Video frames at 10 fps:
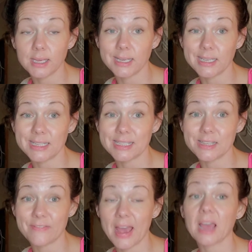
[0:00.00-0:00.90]
is the
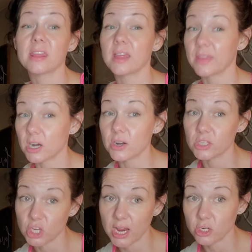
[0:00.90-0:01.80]
fact that there is
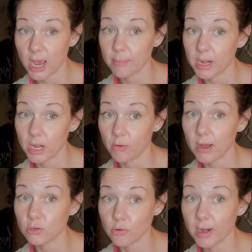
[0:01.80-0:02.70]
change happening
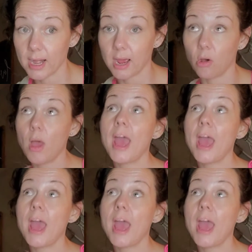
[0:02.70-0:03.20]
around you right now.